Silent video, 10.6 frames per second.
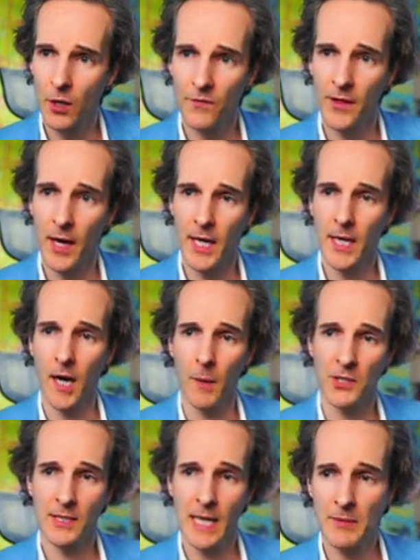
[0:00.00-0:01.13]
of their income,
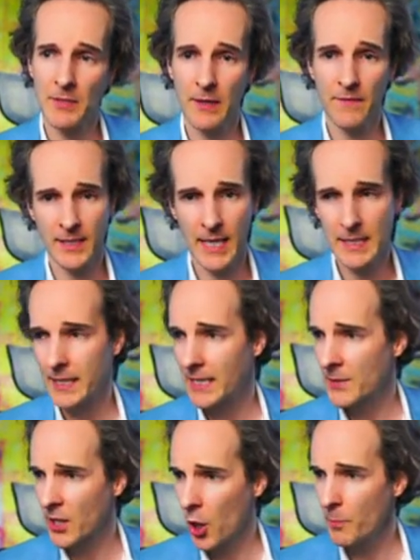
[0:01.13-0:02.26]
which is absolutely fantastic. And I
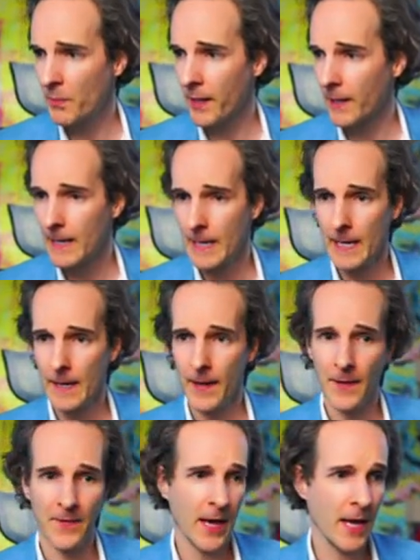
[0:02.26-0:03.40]
was hoping
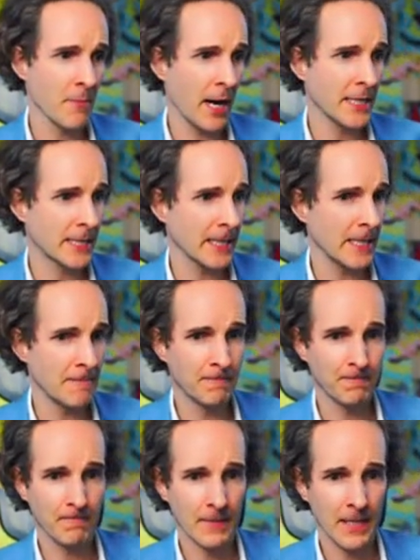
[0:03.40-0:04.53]
that they might,
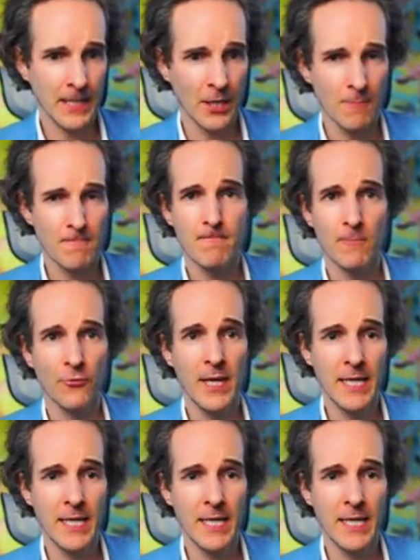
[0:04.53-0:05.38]
um, you know, read